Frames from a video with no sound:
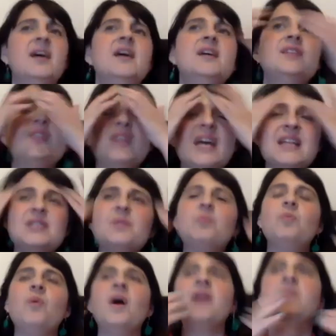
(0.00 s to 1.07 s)
So that's
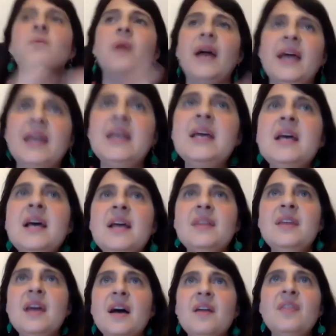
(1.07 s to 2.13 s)
one way.
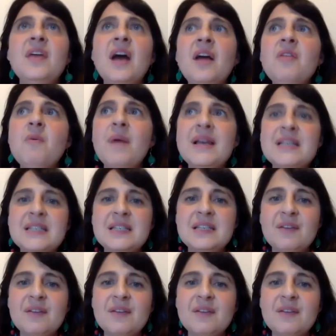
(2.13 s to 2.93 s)
The other way is